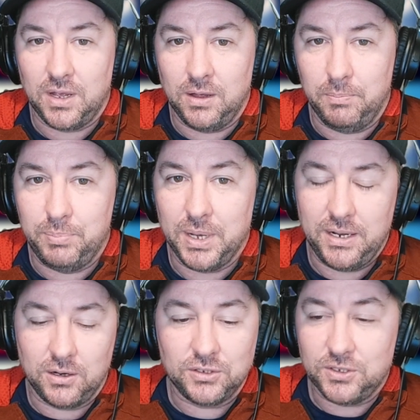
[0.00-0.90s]
uh, but
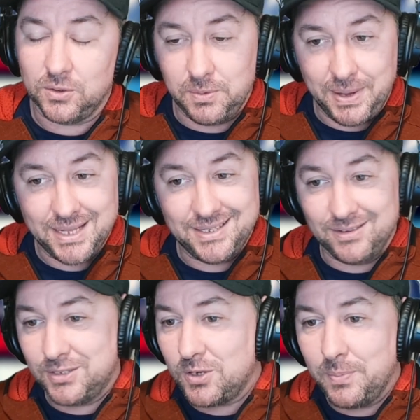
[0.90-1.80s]
it also depends
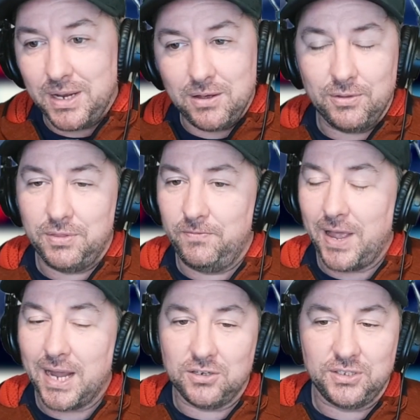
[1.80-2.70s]
there's so many other
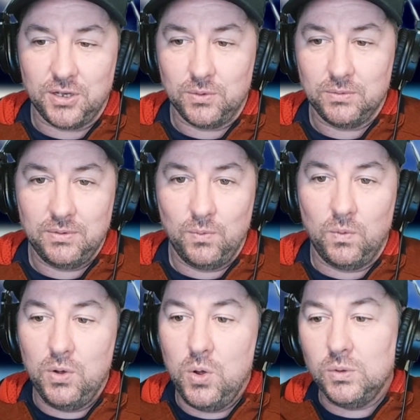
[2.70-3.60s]
factors though
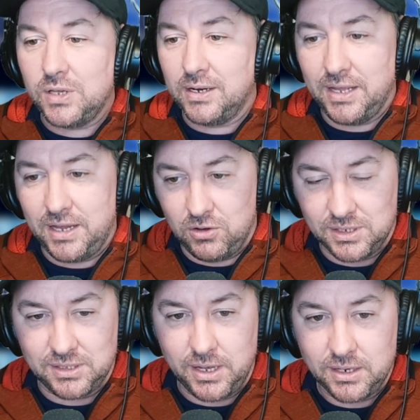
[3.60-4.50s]
who's going to take care of
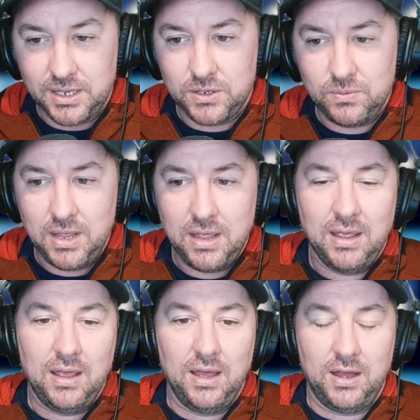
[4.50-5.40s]
this land now
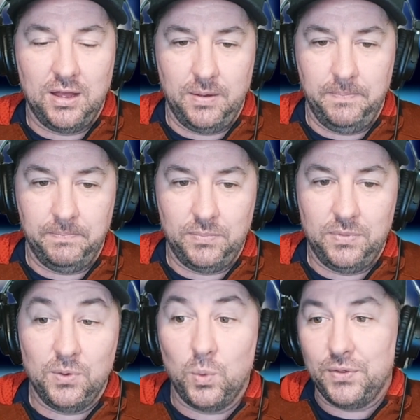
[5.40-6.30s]
um,
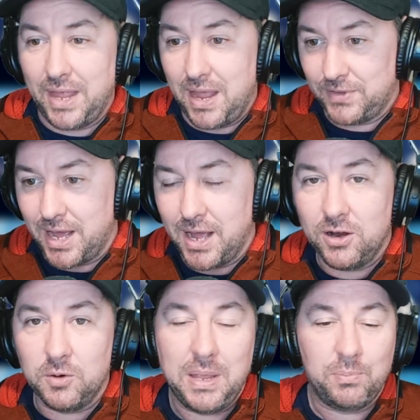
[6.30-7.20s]
will they have to
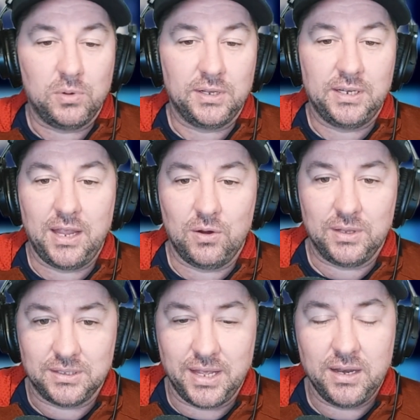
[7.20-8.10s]
hire people to take care
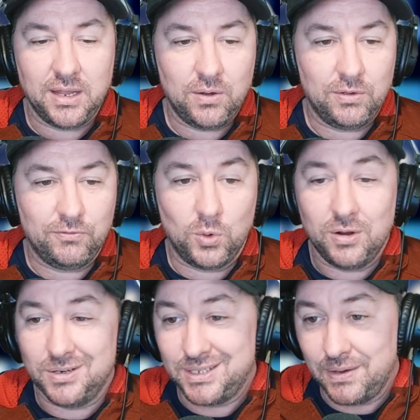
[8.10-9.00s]
of this land now the
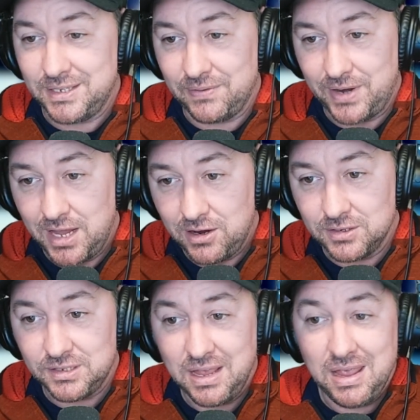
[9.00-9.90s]
477
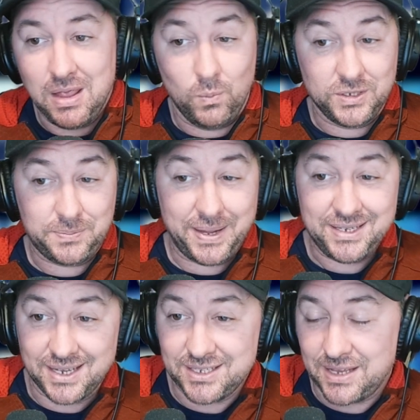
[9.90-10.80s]
acres was
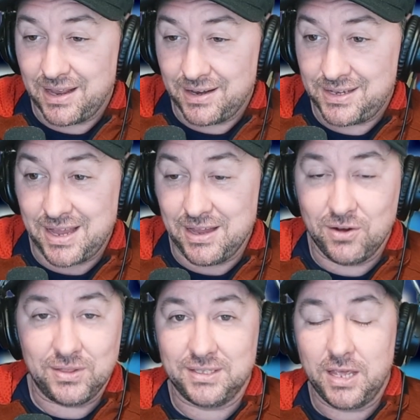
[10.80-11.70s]
spacex ca- taking
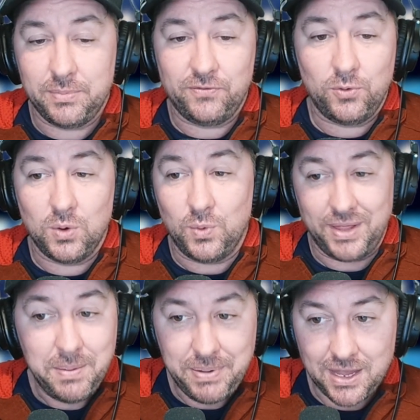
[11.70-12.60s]
care of this land before were
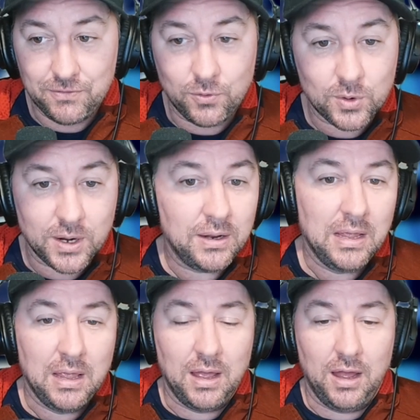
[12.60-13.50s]
they paying for it
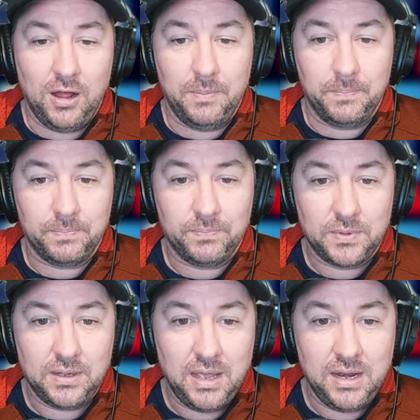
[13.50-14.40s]
um,
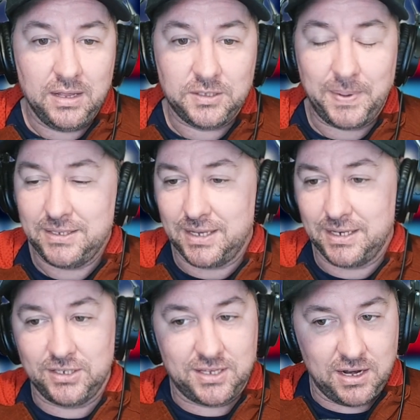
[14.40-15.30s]
and is
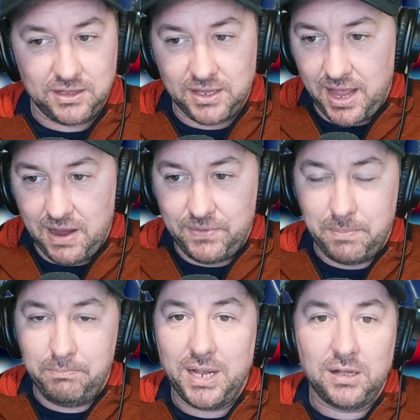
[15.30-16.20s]
SpaceX just going to have
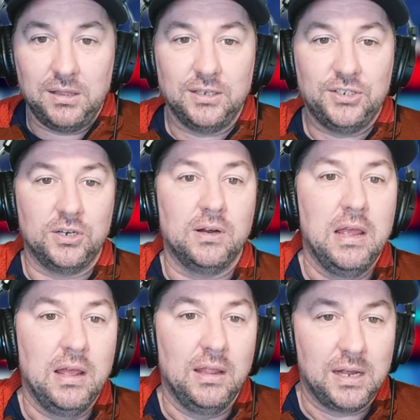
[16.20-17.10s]
that big cluster,
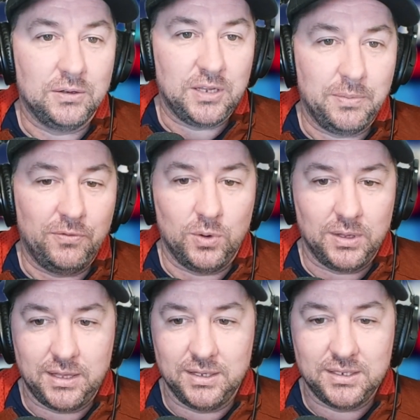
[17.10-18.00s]
like saying before,
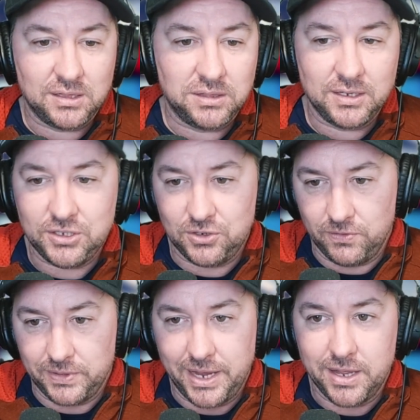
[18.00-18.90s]
like this cluster
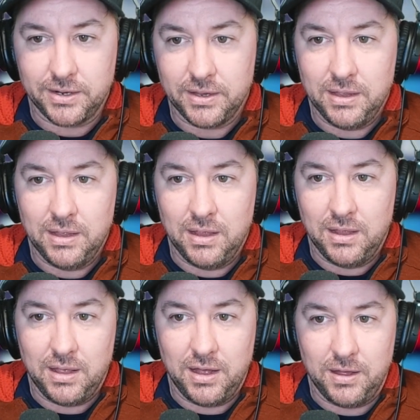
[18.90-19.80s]
of land
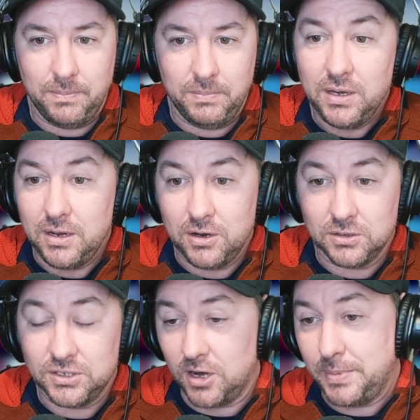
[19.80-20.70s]
um,
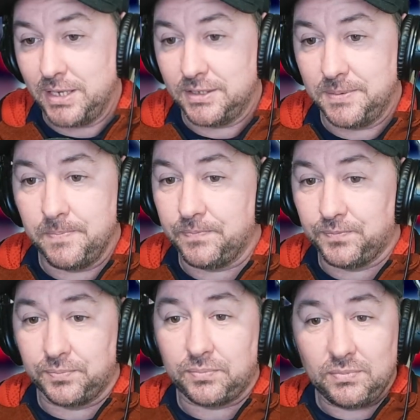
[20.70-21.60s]
near Starbase?
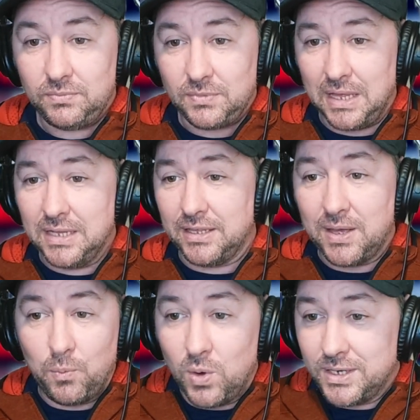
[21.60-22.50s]
That's it.
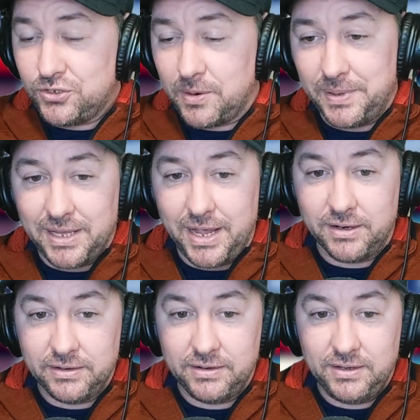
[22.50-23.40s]
That one strip of
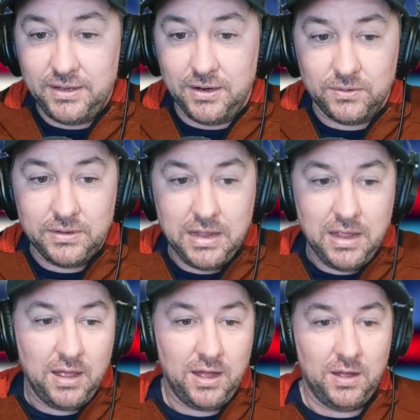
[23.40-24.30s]
land, you know,
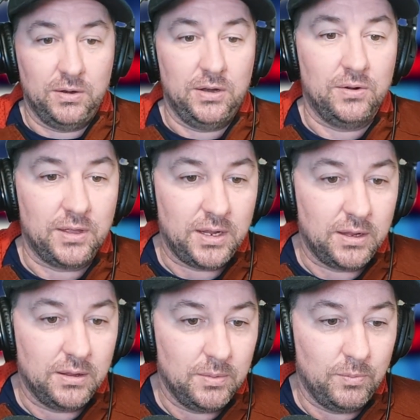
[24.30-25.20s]
uh, near
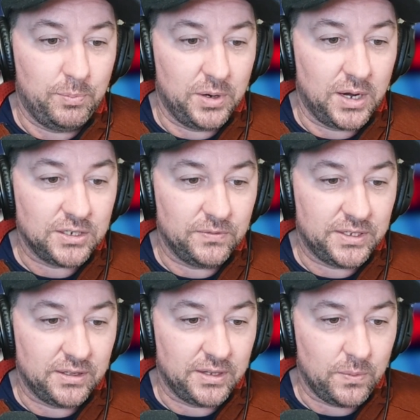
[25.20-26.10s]
the production
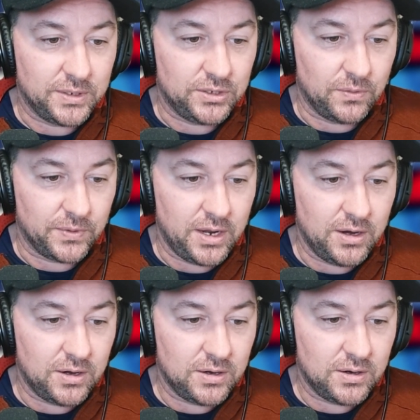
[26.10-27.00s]
facility, which is over
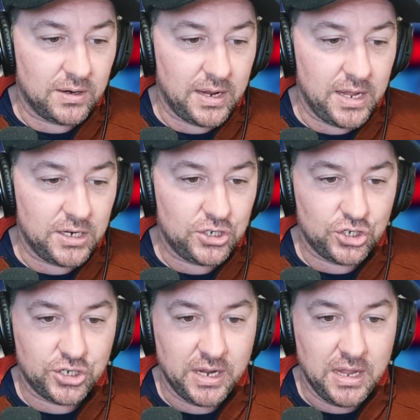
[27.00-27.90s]
here
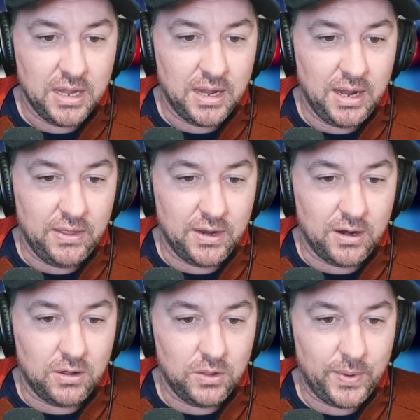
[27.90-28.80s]
ish, and then
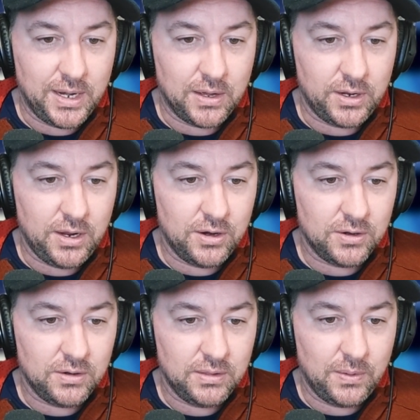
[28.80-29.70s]
all the way down to
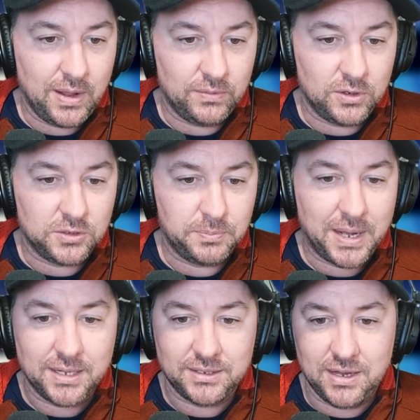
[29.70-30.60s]
here, they would have little
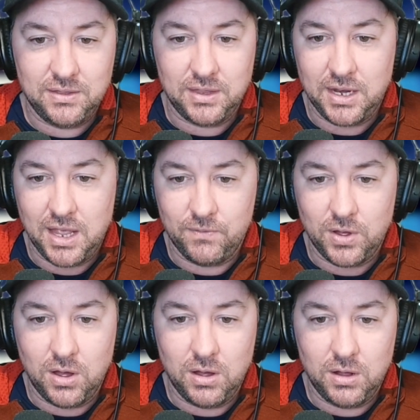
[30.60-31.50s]
spots, and then they'd have
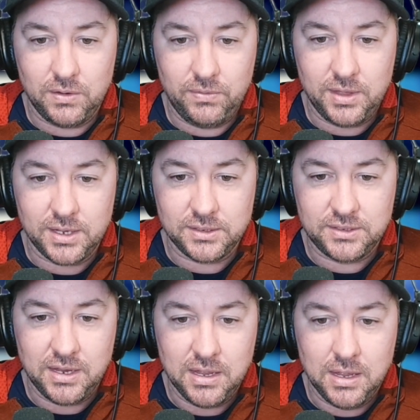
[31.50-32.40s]
all of
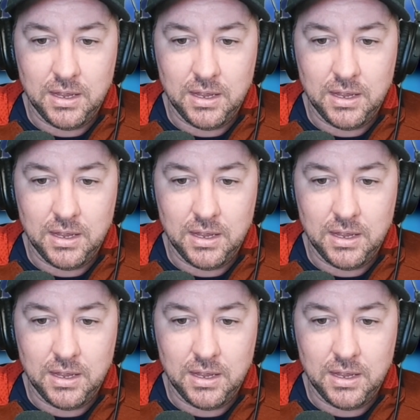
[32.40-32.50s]
this